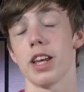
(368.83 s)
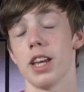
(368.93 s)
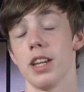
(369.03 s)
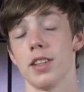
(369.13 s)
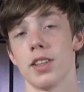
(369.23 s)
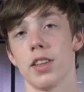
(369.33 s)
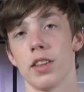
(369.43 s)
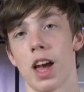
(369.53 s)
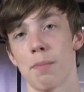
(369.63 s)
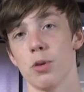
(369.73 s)
is
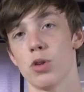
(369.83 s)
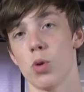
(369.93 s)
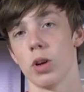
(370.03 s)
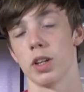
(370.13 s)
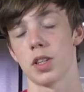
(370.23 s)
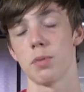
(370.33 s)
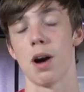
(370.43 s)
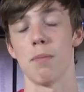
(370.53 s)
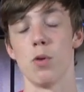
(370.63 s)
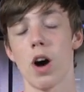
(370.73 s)
Apodorus
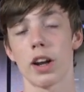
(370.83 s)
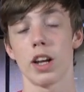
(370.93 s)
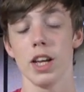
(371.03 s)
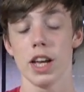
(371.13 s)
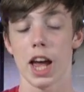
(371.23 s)
papuana,